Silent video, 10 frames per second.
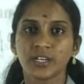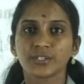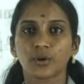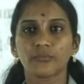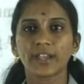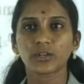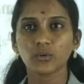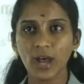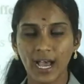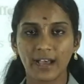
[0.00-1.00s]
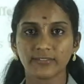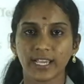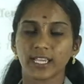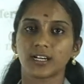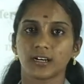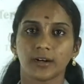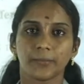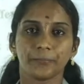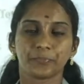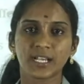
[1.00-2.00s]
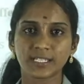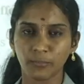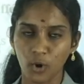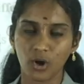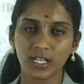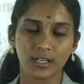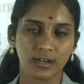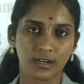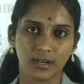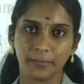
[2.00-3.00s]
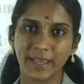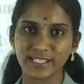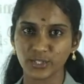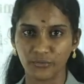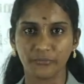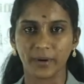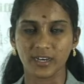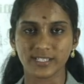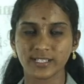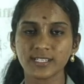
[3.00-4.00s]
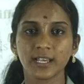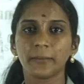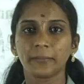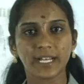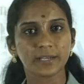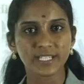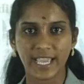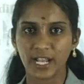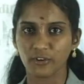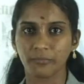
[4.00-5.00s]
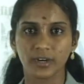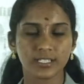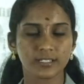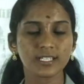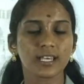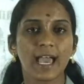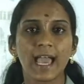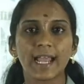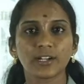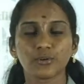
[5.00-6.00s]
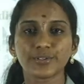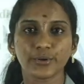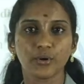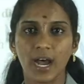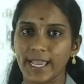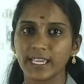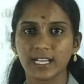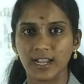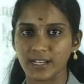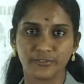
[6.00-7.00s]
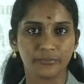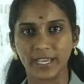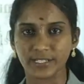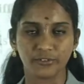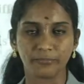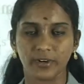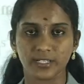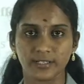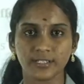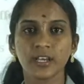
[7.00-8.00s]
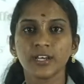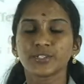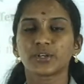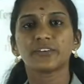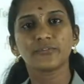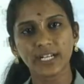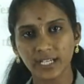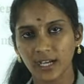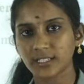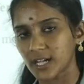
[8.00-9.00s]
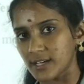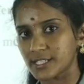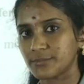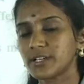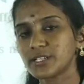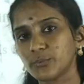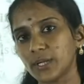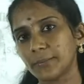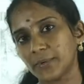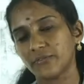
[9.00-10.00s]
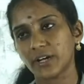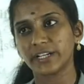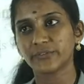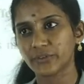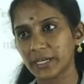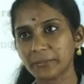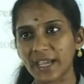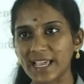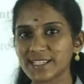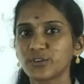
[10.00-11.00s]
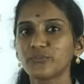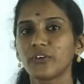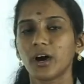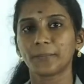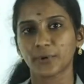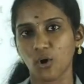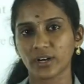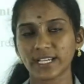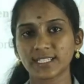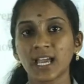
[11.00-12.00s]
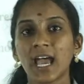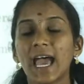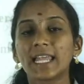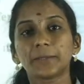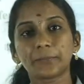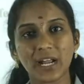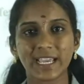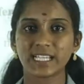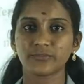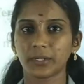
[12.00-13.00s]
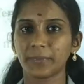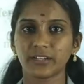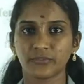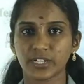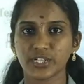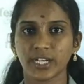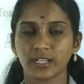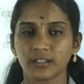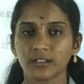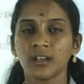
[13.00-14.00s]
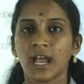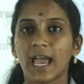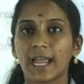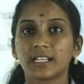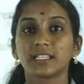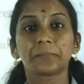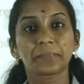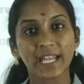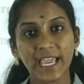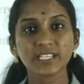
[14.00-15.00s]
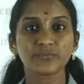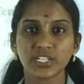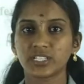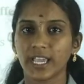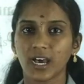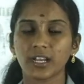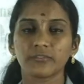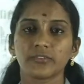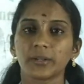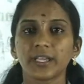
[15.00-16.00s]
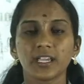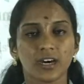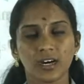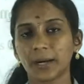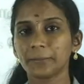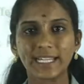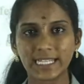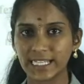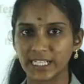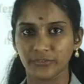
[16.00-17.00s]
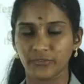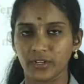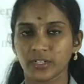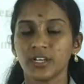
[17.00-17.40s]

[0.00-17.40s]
So we do have like small based of persons, medium scale of persons, and also high class of based of persons. So different other customers will prefer different based of products, and the price will be differentiated, and the place which they are will be completely differed.